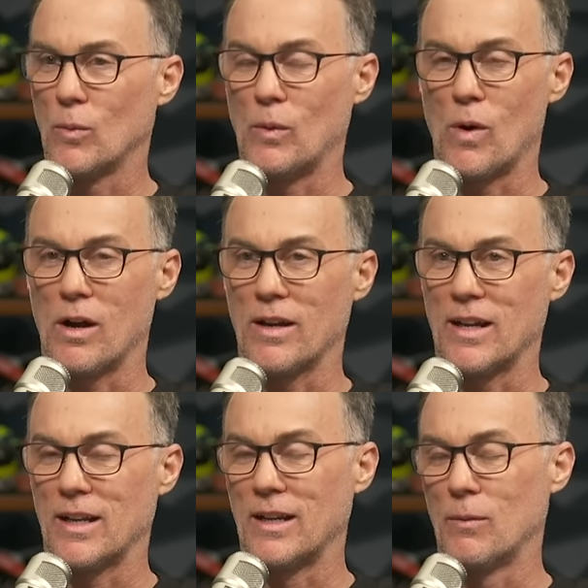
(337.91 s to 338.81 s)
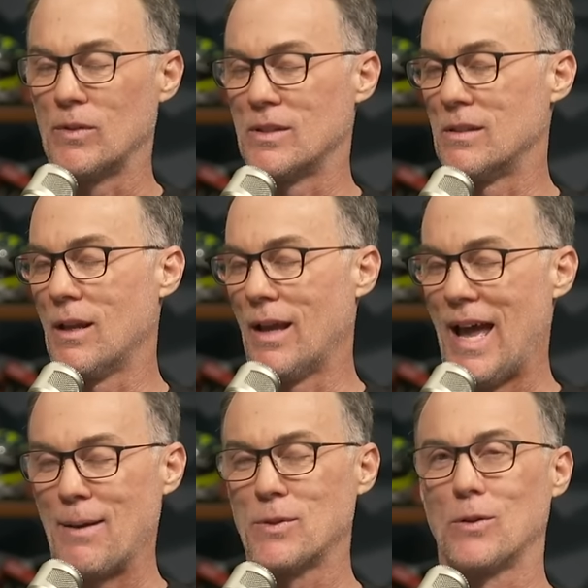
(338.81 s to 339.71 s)
And we walk in, and it was
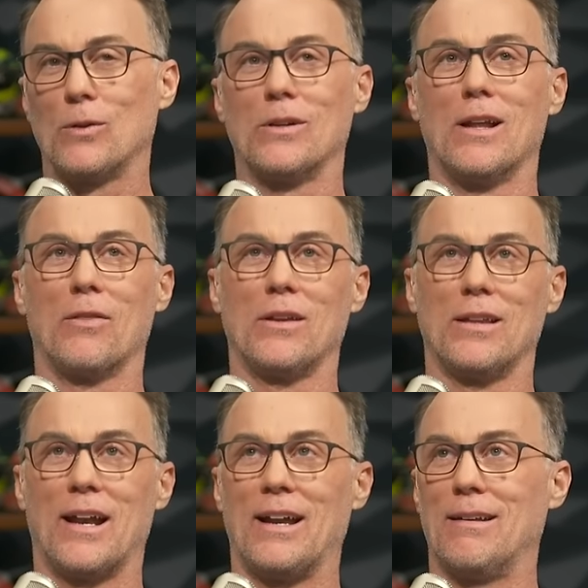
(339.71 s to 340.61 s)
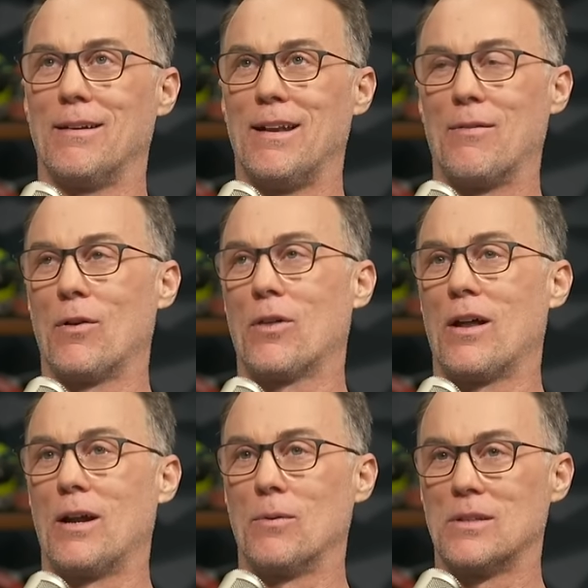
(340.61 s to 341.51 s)
absolutely nothing that I never
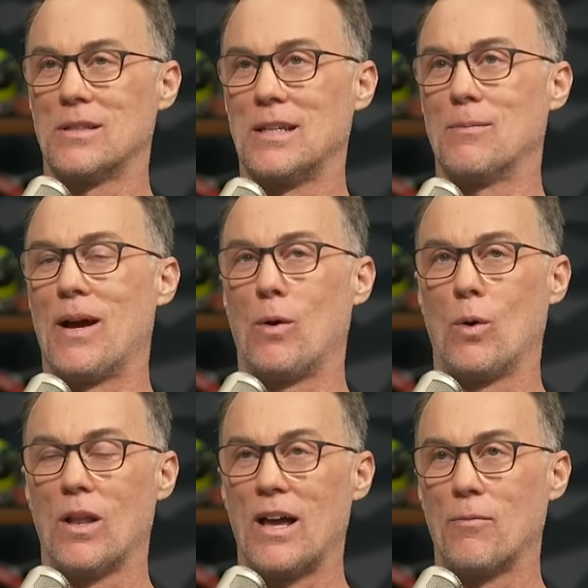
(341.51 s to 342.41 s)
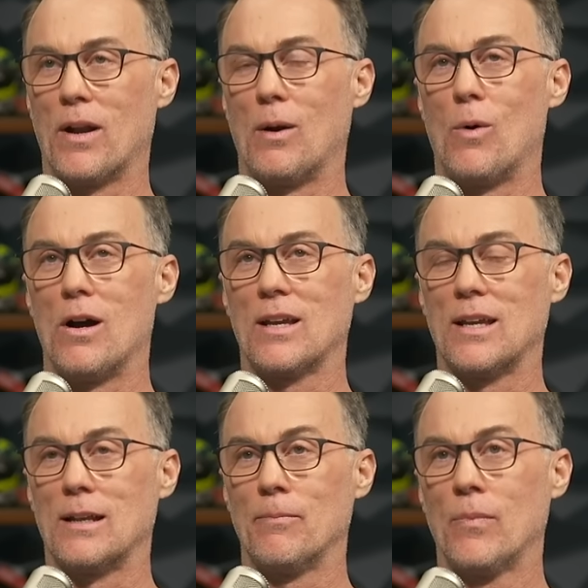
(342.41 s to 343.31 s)
thought I would see in my whole life. But I walk
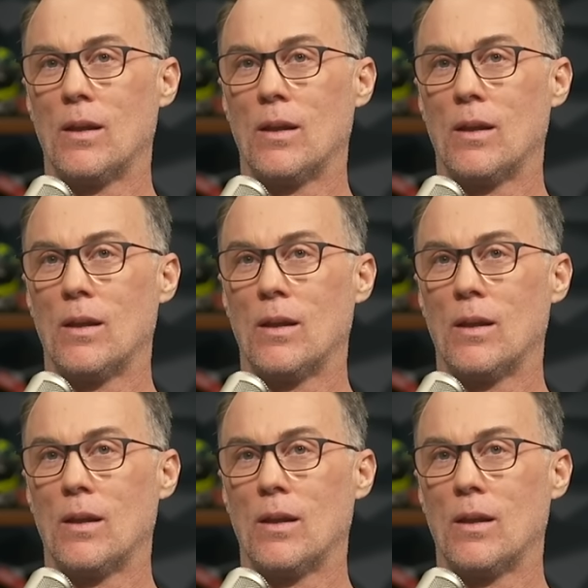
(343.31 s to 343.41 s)
in,